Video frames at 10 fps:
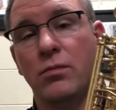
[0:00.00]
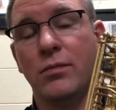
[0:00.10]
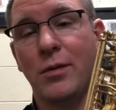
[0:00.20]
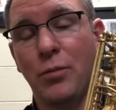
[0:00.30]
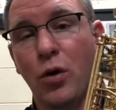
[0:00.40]

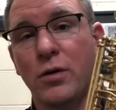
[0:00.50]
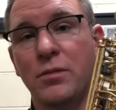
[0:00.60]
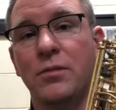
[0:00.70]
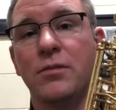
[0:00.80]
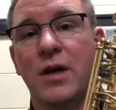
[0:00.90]

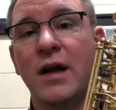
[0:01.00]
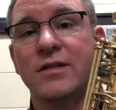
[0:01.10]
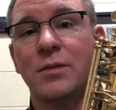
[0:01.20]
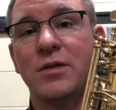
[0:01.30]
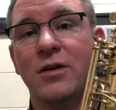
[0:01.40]
important
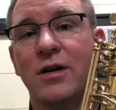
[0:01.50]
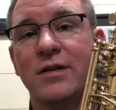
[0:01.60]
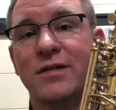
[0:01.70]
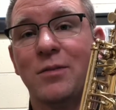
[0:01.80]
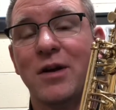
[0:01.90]
concept here
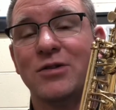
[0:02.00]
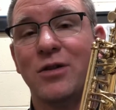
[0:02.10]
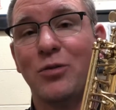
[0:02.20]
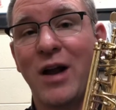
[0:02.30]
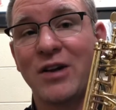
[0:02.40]
is to make sure
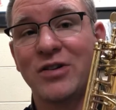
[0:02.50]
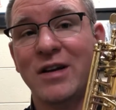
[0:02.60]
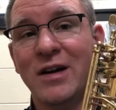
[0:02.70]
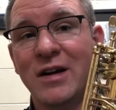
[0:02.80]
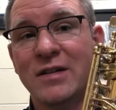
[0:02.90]
that we're
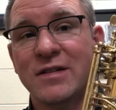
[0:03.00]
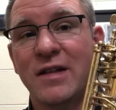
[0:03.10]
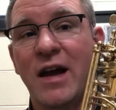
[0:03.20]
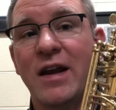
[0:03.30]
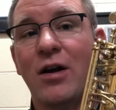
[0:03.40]
actually
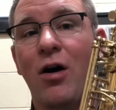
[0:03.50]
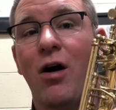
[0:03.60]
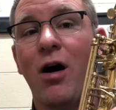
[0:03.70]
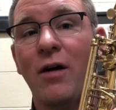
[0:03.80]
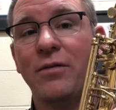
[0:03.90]
sliding
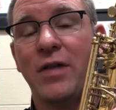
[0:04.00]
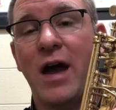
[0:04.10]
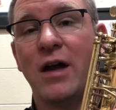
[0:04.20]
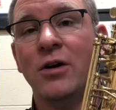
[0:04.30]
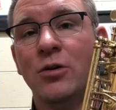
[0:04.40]
off
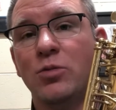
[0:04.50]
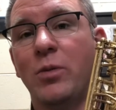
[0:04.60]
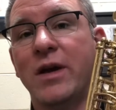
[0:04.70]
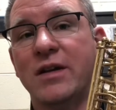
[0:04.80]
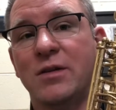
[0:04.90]
that when
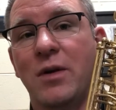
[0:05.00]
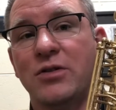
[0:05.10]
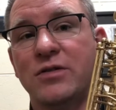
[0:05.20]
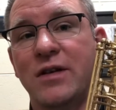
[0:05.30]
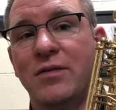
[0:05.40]
we get to
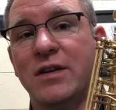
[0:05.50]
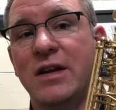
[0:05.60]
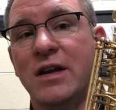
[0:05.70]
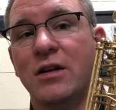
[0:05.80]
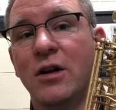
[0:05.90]
measure
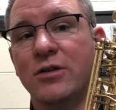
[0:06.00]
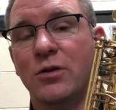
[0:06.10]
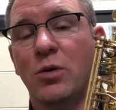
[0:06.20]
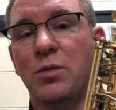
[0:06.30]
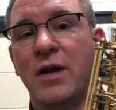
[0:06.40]
17,
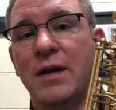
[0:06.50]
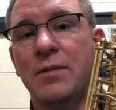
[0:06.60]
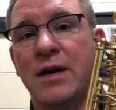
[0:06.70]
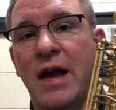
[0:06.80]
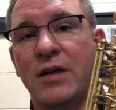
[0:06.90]
so we're playing
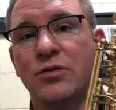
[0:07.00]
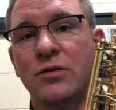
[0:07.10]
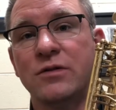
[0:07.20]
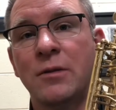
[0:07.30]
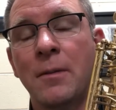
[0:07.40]
B
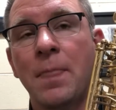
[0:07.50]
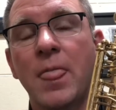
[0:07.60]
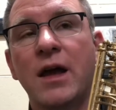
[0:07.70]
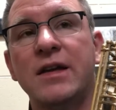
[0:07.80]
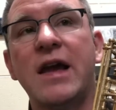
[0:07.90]
naturals.
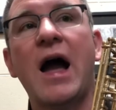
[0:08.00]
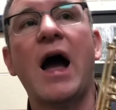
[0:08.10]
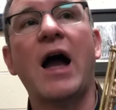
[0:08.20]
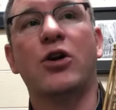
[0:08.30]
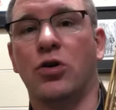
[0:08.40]

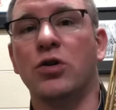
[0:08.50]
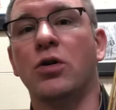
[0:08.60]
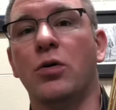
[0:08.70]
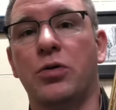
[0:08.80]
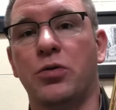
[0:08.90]
Yeah, I could
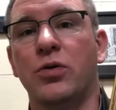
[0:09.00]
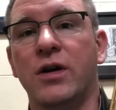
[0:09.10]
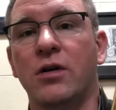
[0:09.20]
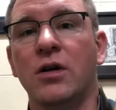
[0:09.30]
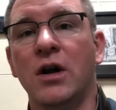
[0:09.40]
go through
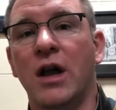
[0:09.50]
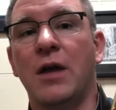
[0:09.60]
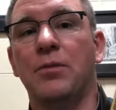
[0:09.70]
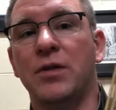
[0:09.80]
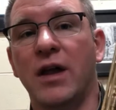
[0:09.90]
here
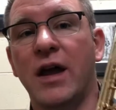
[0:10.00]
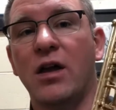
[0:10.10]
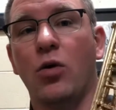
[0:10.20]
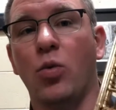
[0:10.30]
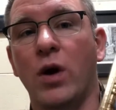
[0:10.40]
and
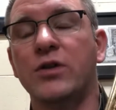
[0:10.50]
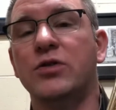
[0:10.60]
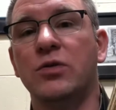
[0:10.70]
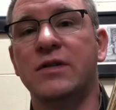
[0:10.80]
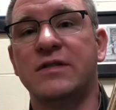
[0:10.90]
play 1,
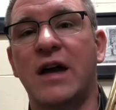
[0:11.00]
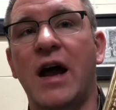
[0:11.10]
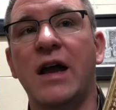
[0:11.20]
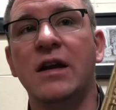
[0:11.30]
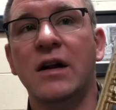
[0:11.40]
2
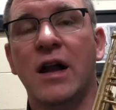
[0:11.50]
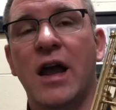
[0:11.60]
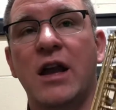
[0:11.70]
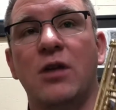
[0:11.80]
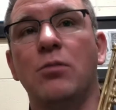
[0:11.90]
inside,
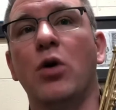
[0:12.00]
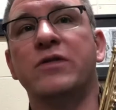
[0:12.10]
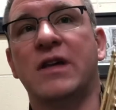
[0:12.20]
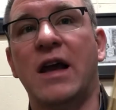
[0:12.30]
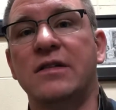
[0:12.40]
and in
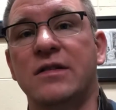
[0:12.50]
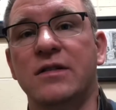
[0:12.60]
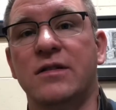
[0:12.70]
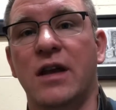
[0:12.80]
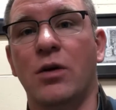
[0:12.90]
most
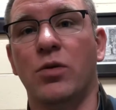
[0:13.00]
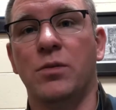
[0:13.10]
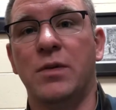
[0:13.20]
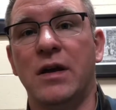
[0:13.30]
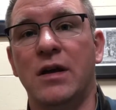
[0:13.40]
cases it
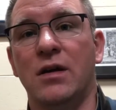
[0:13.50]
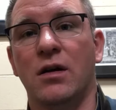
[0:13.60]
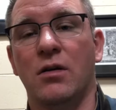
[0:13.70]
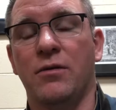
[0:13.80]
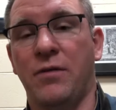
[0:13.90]
would
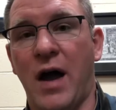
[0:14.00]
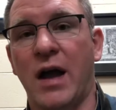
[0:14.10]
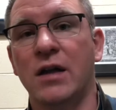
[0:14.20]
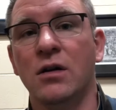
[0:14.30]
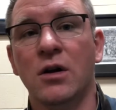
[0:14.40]
be
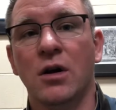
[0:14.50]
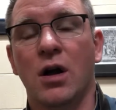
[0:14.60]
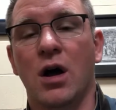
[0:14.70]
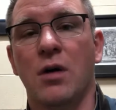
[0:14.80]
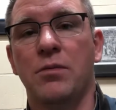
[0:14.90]
fine.
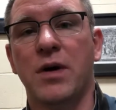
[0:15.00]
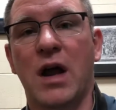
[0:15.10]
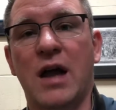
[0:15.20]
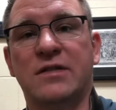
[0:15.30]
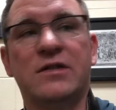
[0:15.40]

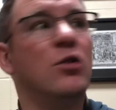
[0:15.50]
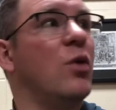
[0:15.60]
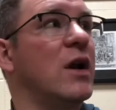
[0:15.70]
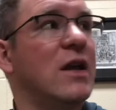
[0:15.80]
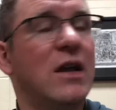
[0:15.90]
But I still
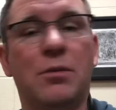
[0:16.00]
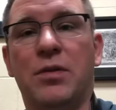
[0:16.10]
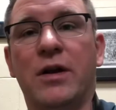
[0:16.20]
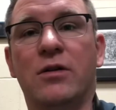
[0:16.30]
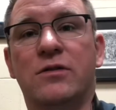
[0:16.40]
want to get
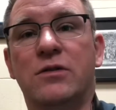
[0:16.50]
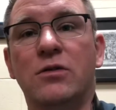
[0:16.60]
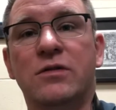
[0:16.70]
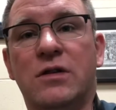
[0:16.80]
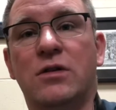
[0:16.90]
players
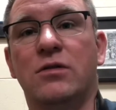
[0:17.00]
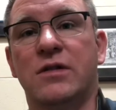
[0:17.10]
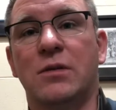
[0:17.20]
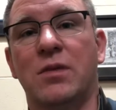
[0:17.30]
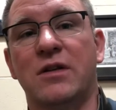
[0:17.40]
used to
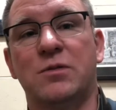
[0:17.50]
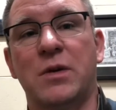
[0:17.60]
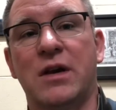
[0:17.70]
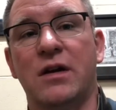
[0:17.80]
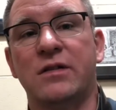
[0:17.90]
using bis
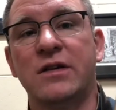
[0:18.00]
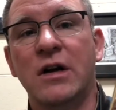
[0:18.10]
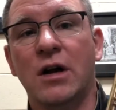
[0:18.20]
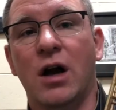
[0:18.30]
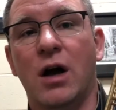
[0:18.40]
because
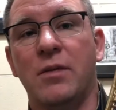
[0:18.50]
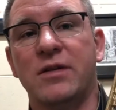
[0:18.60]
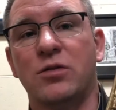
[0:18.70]
it's a